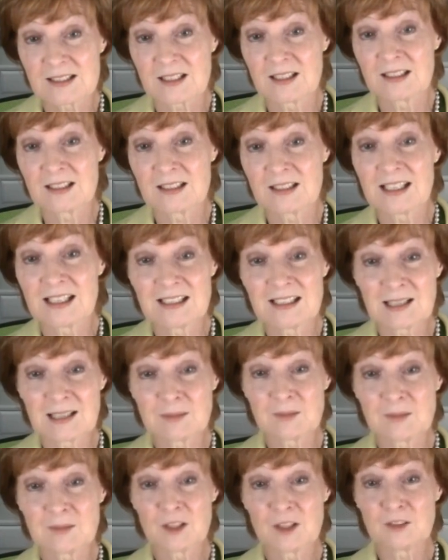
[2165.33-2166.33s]
again, I'm
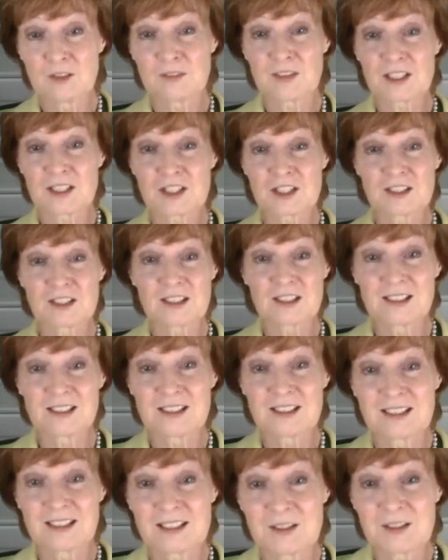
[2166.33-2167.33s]
an old-fashioned
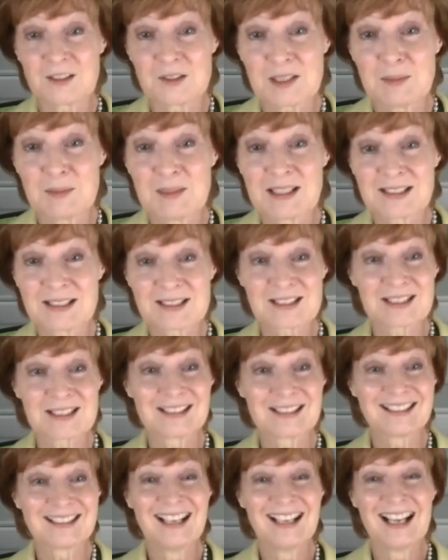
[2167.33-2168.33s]
girl. I use email still,